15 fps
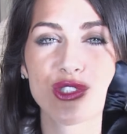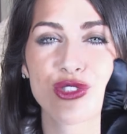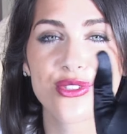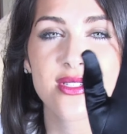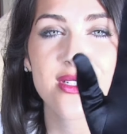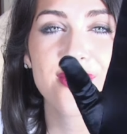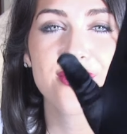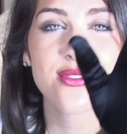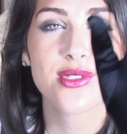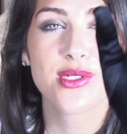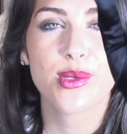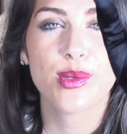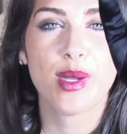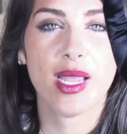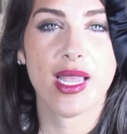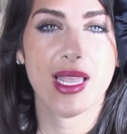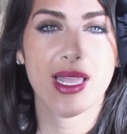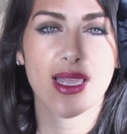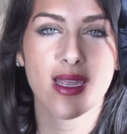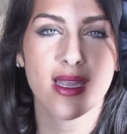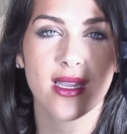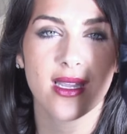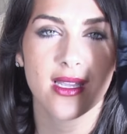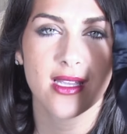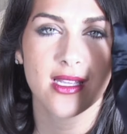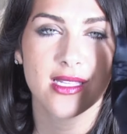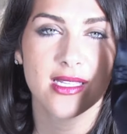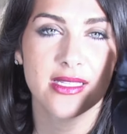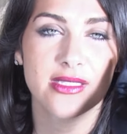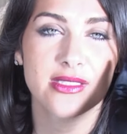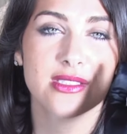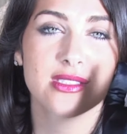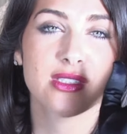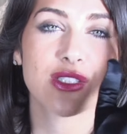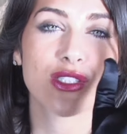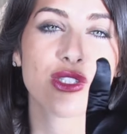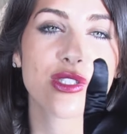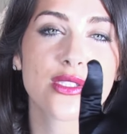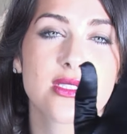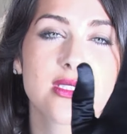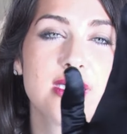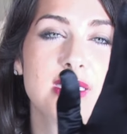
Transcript: drift away into your